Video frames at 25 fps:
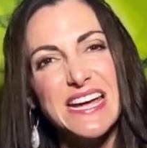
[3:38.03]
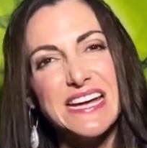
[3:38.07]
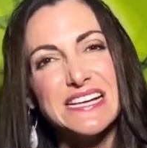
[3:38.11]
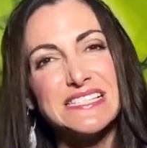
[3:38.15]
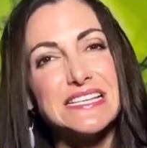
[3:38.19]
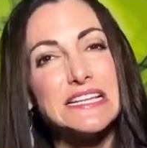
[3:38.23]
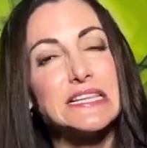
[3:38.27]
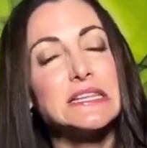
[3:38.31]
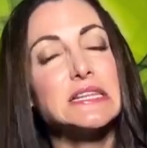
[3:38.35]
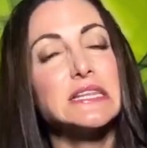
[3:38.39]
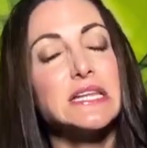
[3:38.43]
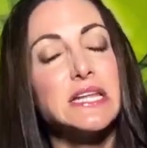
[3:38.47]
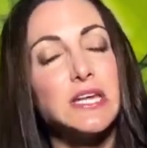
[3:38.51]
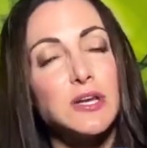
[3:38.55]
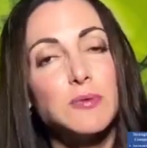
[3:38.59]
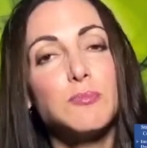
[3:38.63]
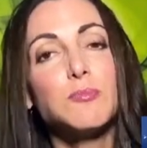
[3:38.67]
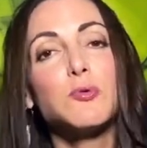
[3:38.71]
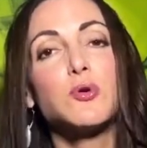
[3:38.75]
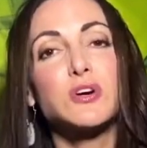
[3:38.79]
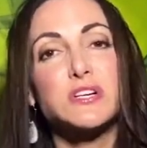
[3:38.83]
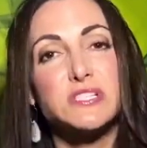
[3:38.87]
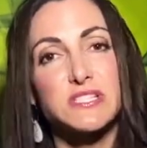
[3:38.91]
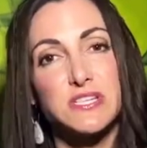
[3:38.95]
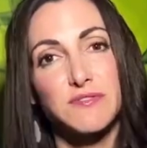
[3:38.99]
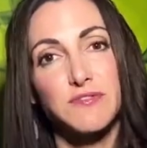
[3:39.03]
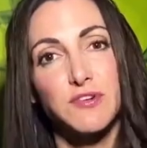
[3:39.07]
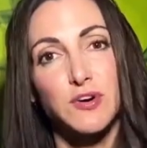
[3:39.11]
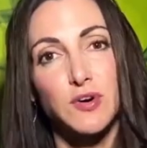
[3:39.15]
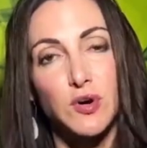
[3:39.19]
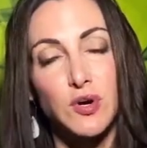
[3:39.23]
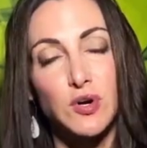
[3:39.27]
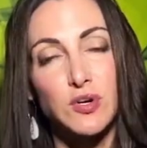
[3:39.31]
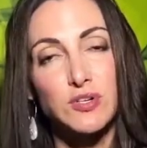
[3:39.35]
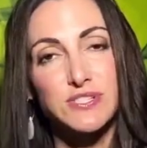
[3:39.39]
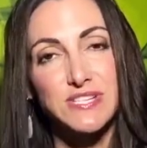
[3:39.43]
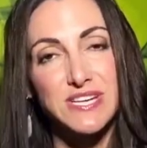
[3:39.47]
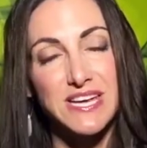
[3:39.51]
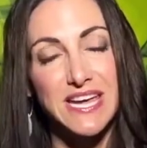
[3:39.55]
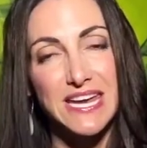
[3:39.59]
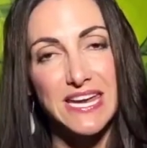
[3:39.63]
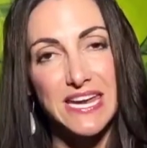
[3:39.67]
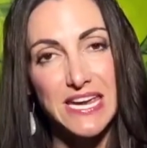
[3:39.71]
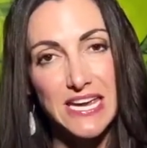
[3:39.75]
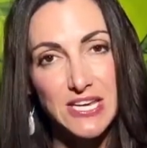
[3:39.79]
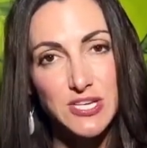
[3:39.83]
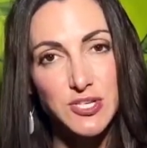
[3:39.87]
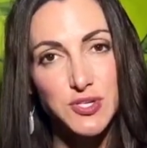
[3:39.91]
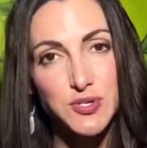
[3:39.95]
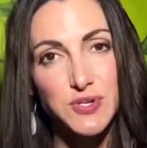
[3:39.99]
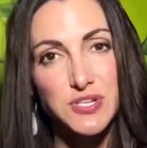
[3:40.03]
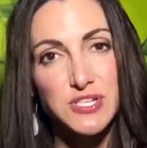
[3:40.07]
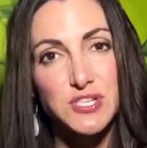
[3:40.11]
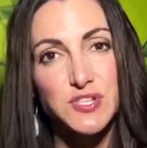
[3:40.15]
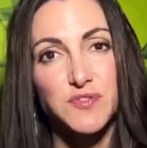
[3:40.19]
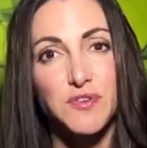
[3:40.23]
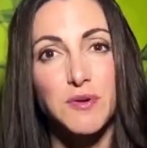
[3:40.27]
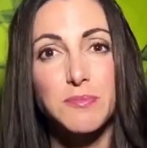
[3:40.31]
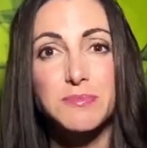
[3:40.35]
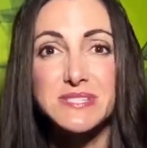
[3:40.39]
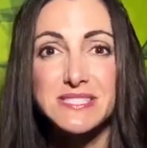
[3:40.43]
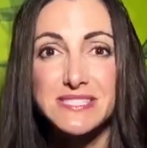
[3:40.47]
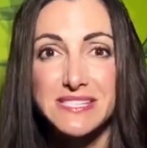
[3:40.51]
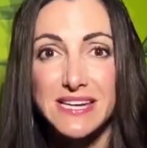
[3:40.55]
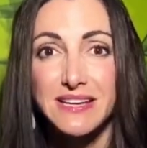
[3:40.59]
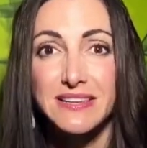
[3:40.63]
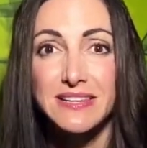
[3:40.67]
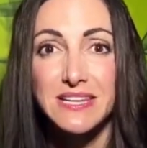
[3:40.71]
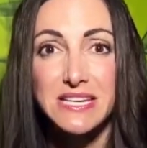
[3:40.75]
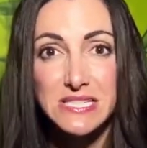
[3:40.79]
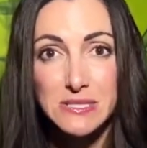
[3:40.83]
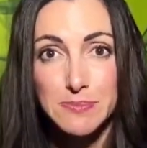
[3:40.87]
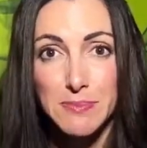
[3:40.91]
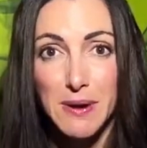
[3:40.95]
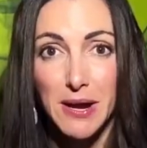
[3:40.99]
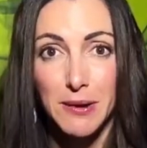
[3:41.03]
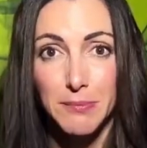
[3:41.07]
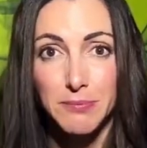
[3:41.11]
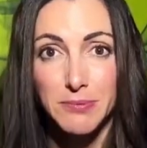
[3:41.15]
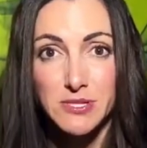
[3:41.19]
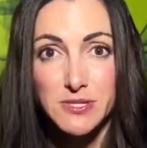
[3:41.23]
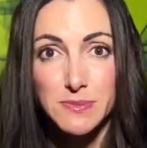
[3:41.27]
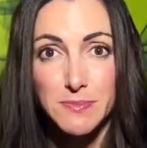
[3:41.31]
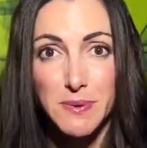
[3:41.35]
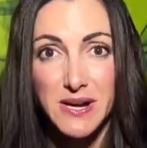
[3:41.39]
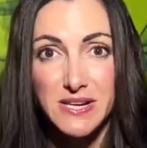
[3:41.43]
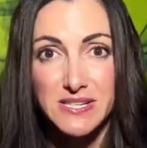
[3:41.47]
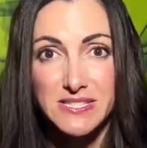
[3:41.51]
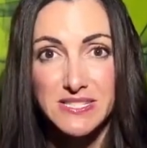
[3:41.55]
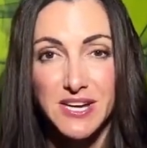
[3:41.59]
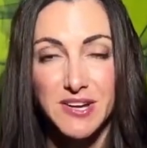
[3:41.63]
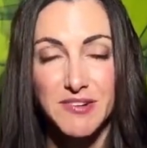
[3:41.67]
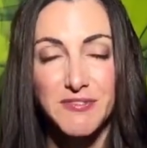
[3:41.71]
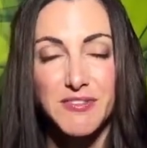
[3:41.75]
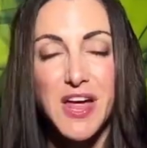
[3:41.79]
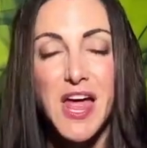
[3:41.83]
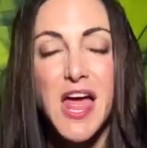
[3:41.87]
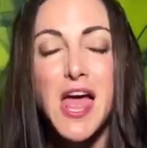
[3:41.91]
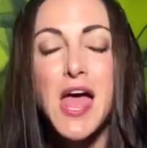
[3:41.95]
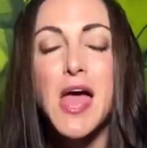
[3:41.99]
it's a little more difficult to get interest from a sale-leaseback perspective.